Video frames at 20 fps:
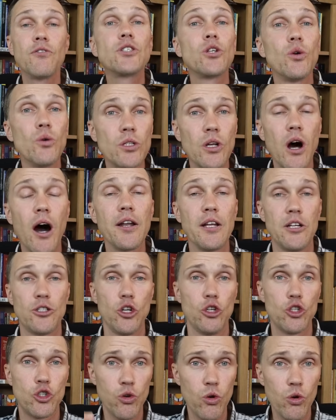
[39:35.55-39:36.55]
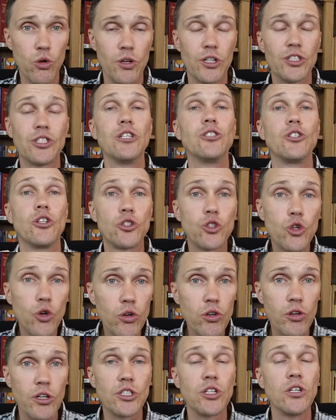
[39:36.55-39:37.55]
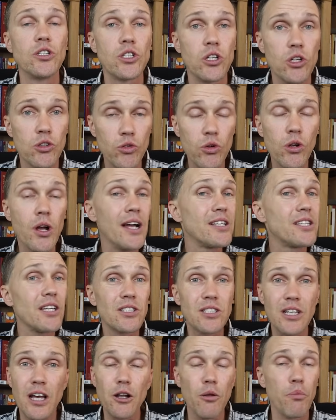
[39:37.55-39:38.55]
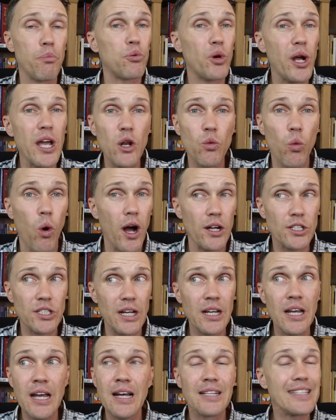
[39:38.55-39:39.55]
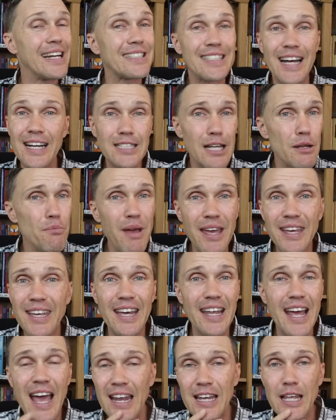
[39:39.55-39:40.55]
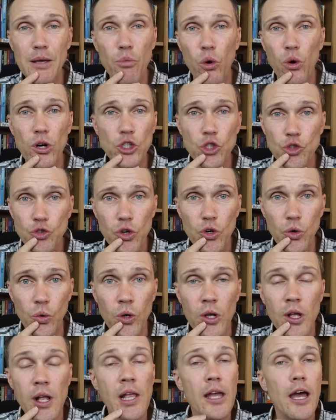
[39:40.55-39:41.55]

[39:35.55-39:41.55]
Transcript: to his audience, the true Christians, the true Christians, the true, it's a subtle brainwashing that doesn't make it any more true.